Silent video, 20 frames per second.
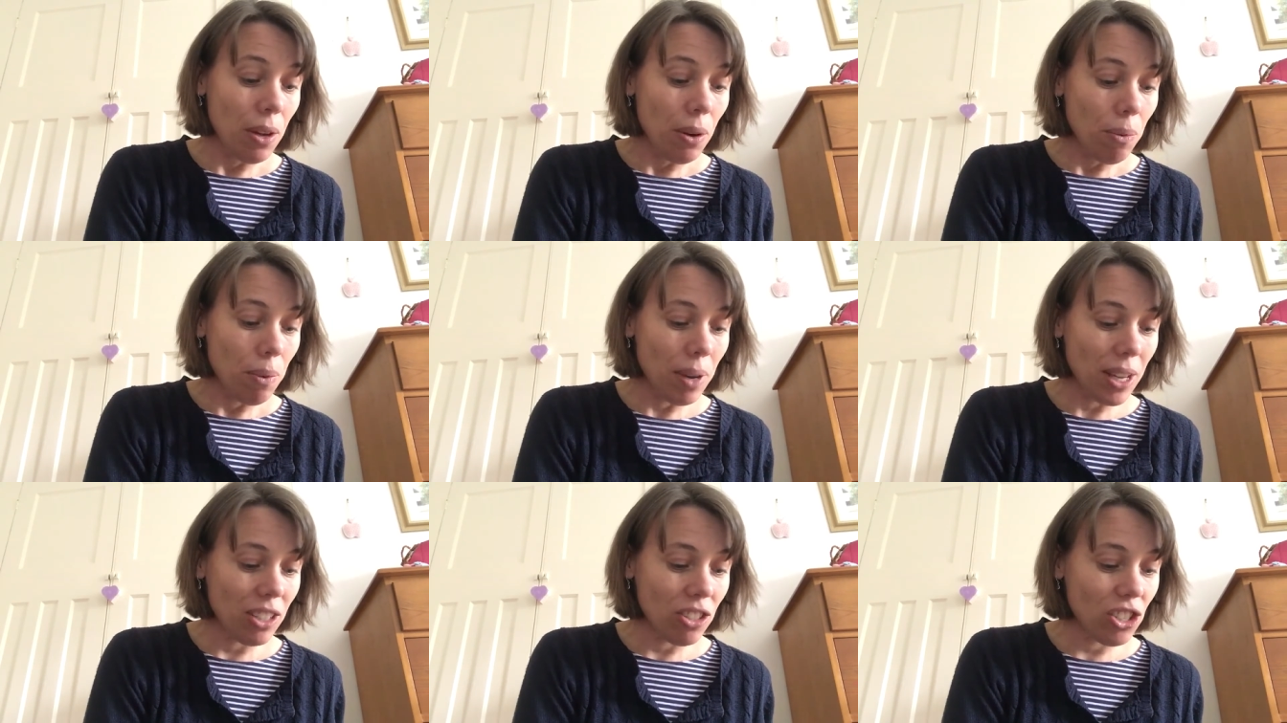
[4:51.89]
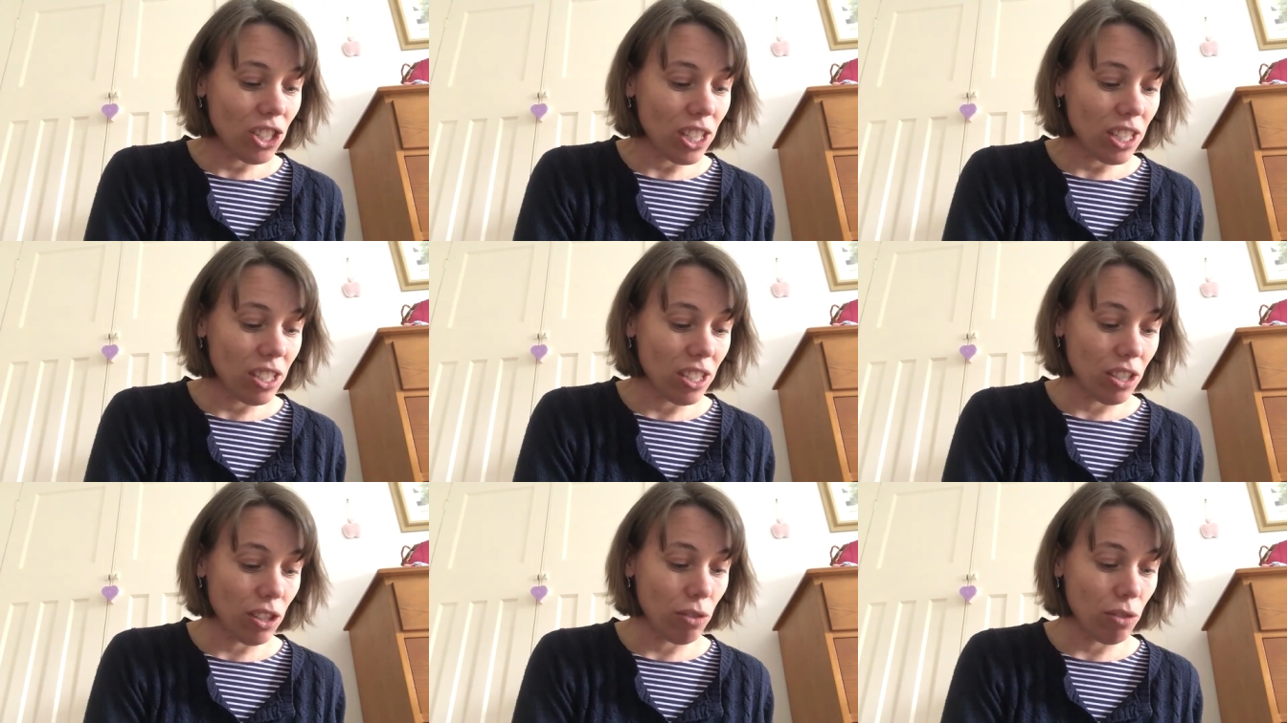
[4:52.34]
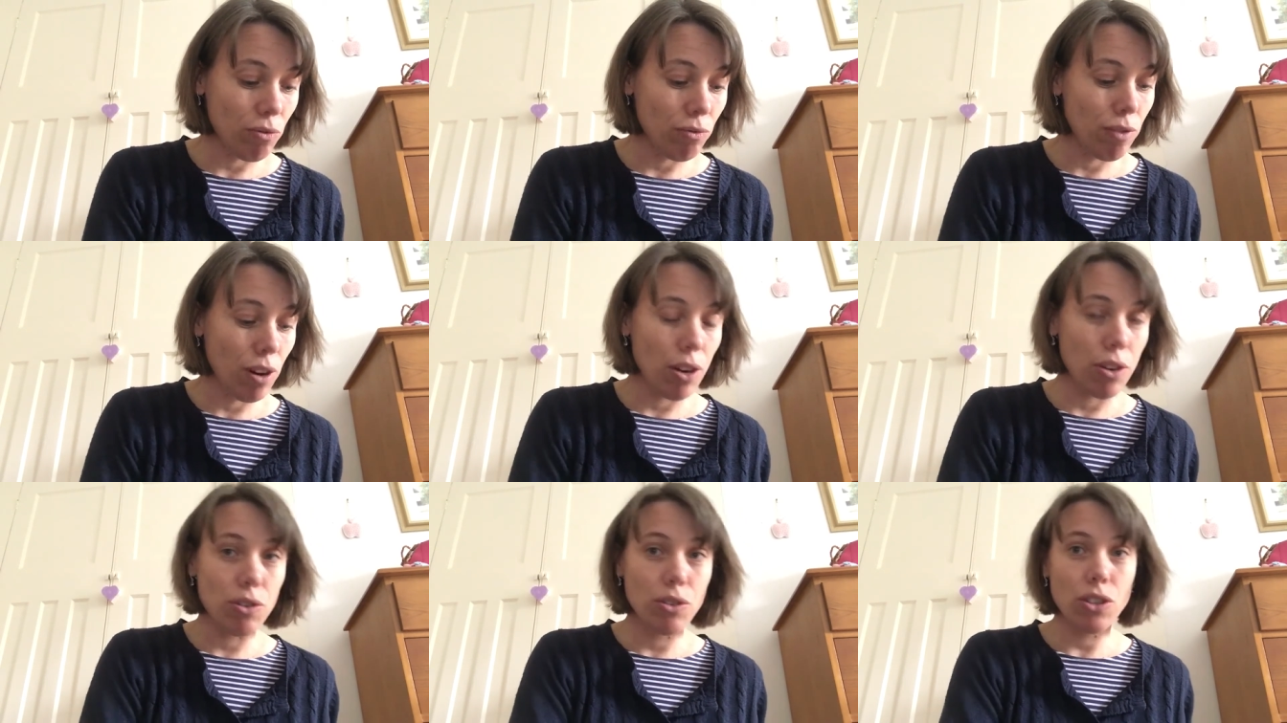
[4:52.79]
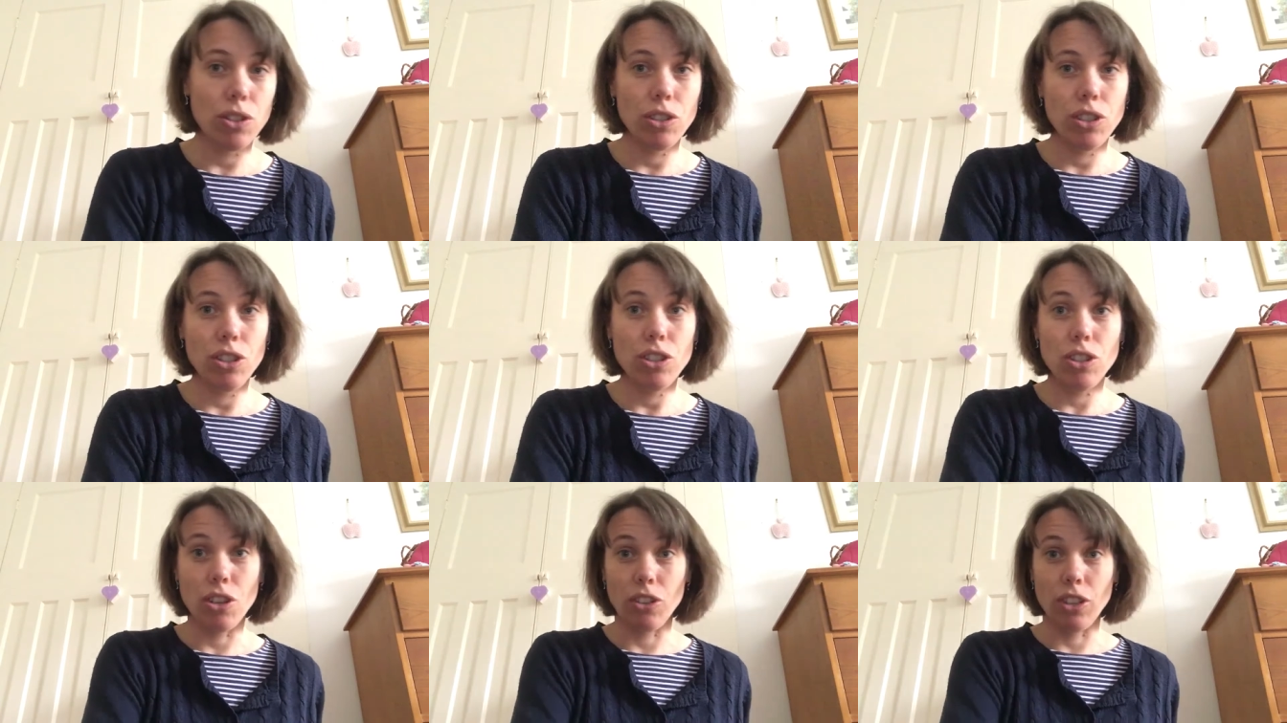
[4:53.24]
when Jesus rode on
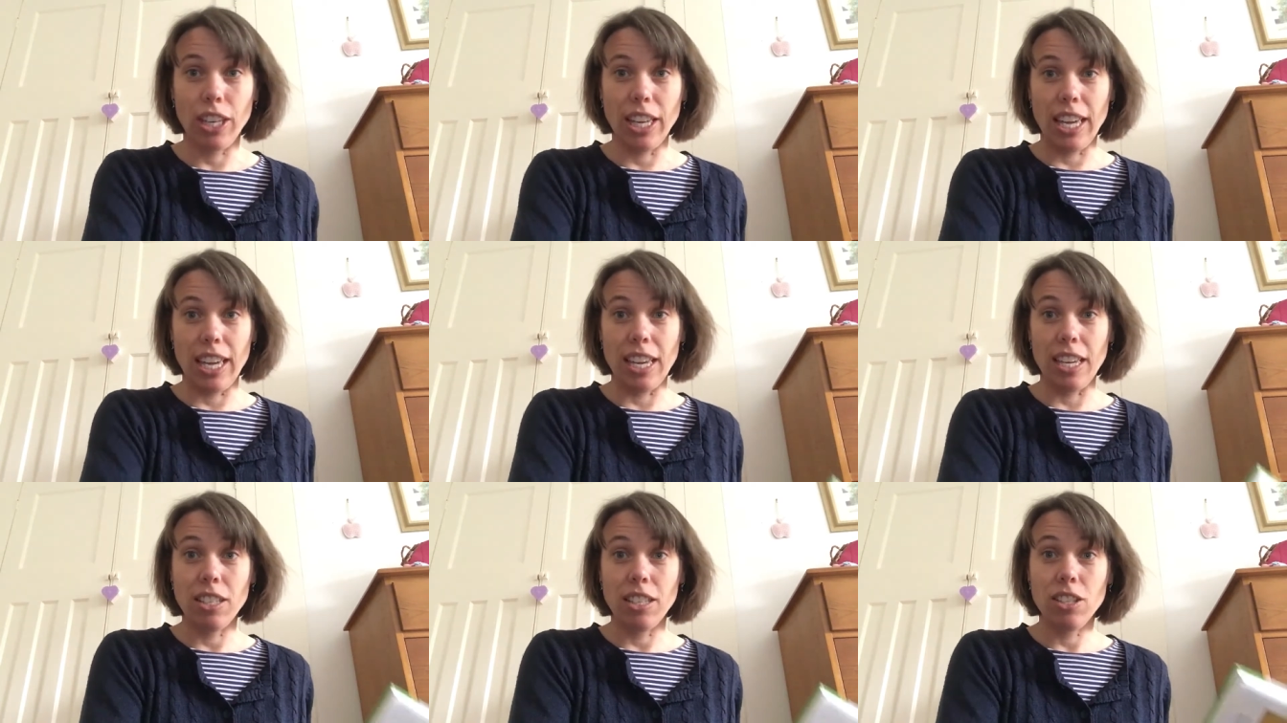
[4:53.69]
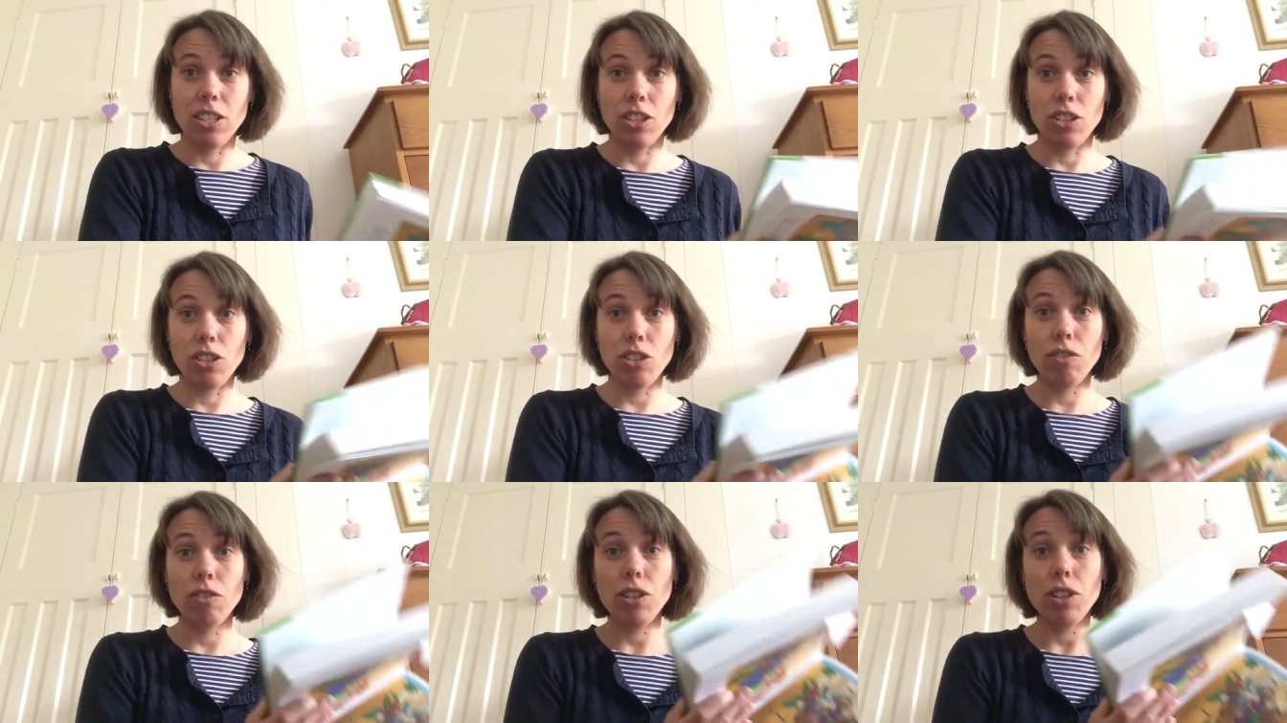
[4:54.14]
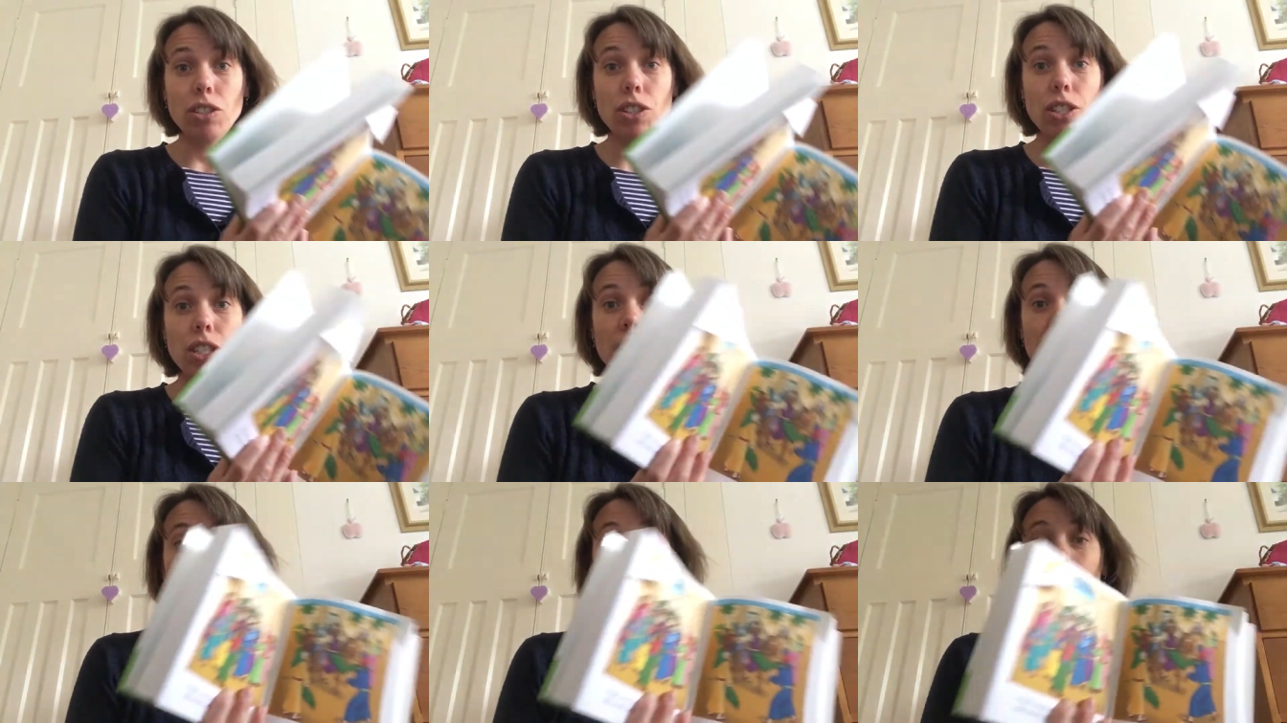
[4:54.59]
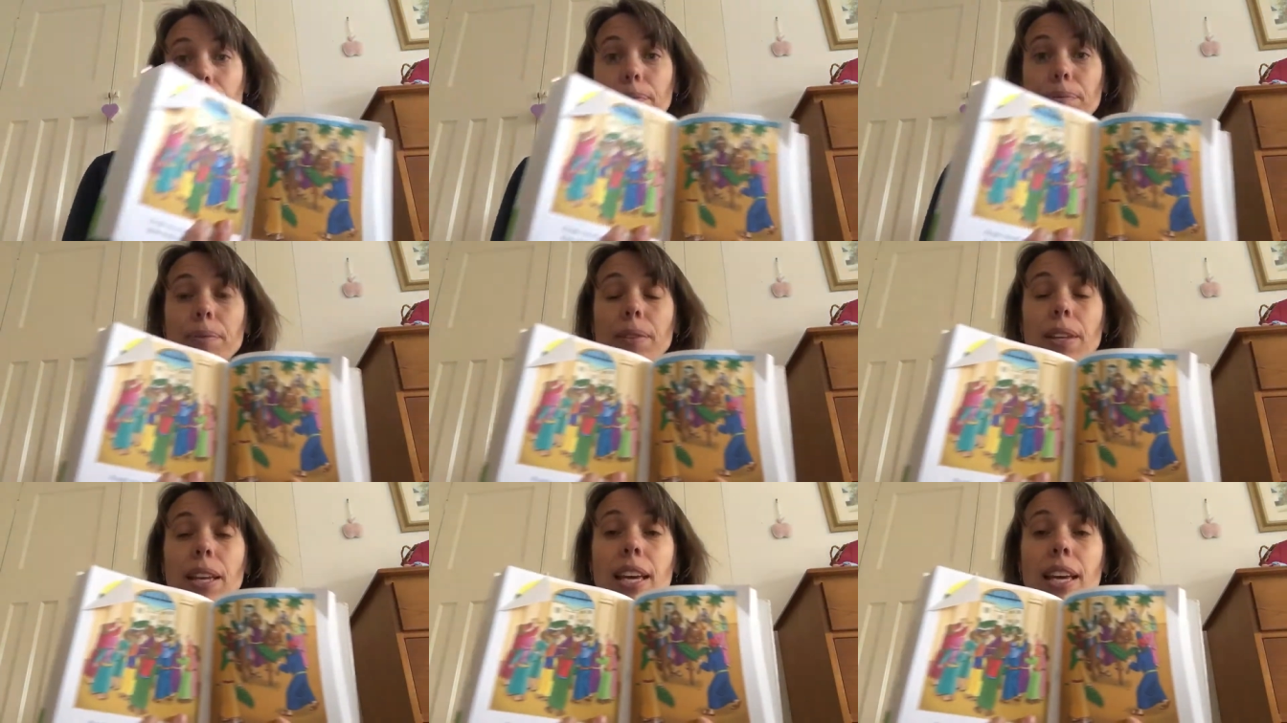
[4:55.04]
a donkey to Jerusalem.